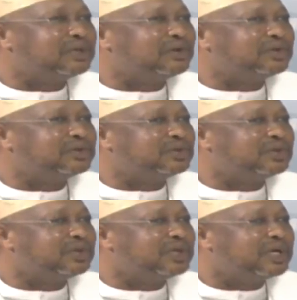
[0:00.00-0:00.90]

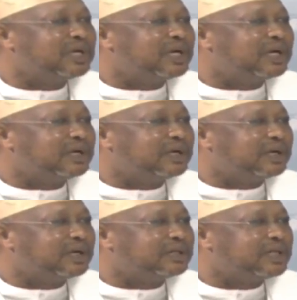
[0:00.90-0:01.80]
also
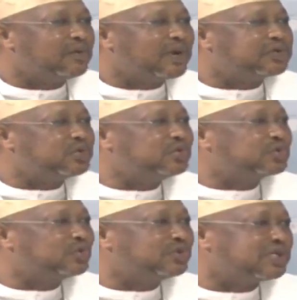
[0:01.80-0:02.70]
there were two
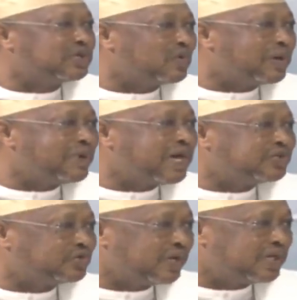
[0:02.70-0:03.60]
schools that were
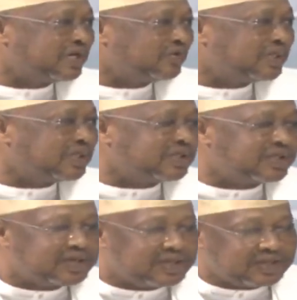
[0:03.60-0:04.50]
merged together when
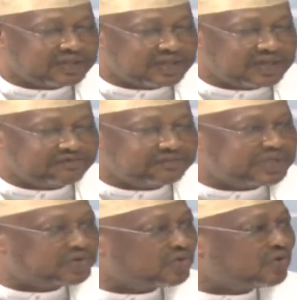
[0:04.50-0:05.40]
the
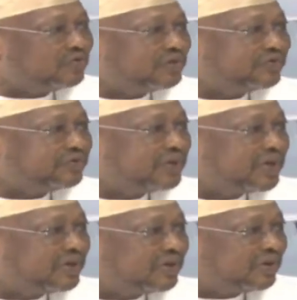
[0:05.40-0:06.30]
government took over
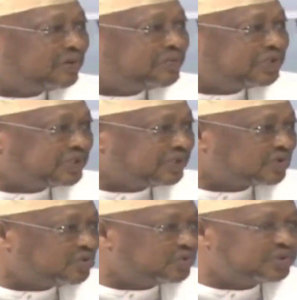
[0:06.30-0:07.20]
all mission
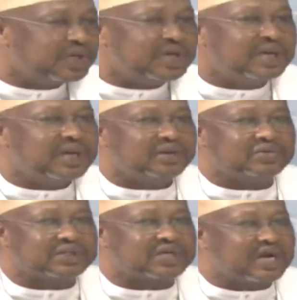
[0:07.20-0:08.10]
schools. It
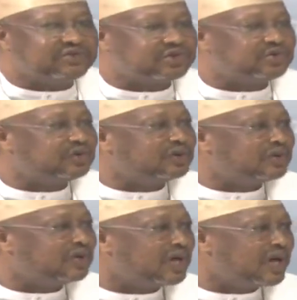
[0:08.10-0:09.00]
was Craft School
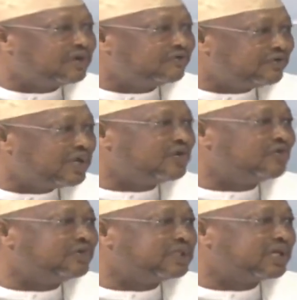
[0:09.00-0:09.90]
and
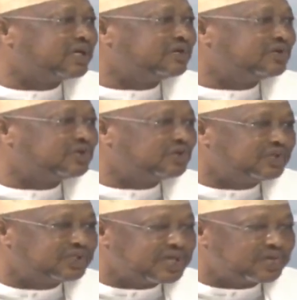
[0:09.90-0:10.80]
Villanova Secondary
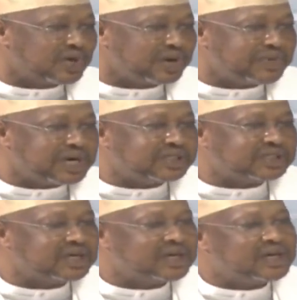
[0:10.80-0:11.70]
Schools that were
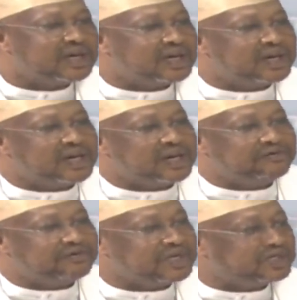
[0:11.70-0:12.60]
merged. I
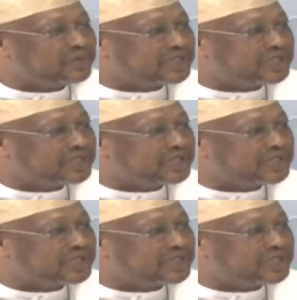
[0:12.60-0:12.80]
finished my